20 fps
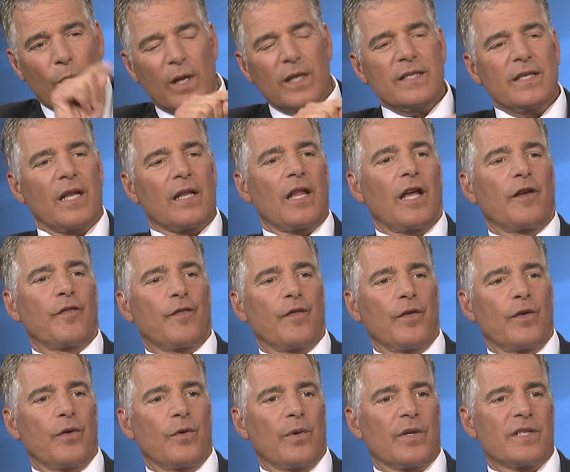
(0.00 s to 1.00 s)
is that like for
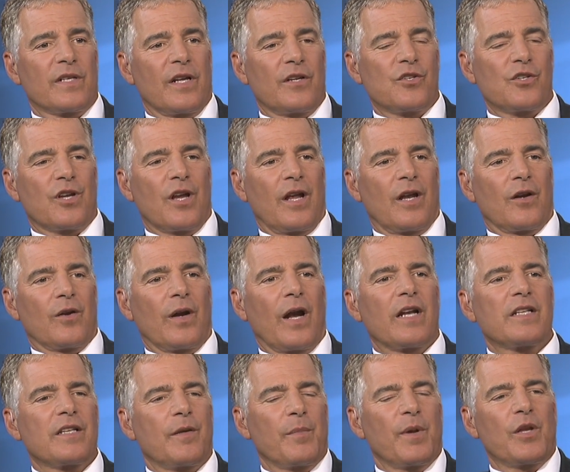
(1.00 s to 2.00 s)
you as an educator? How
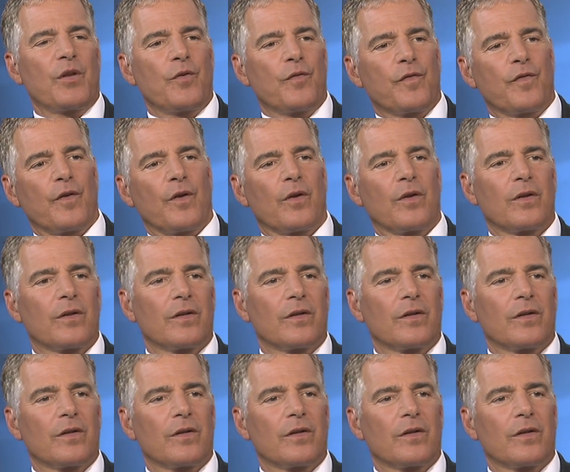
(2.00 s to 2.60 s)
does that make you feel?